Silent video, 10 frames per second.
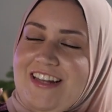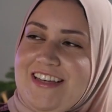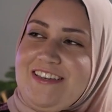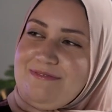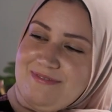
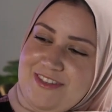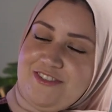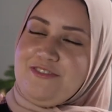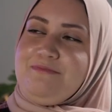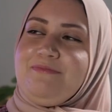like
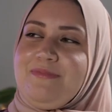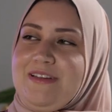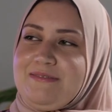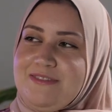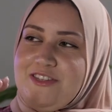
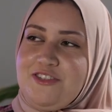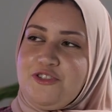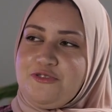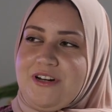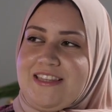
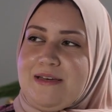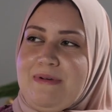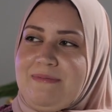shrink them a